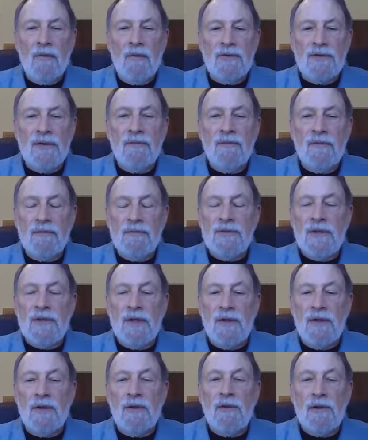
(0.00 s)
Symptoms
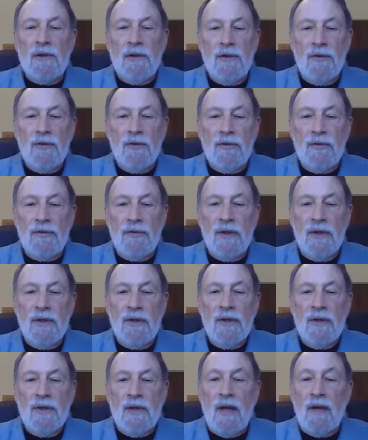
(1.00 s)
can include
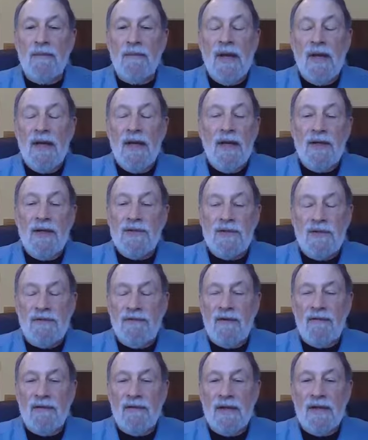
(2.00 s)
headaches
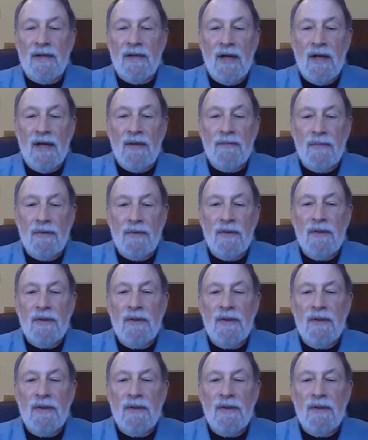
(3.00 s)
of every type.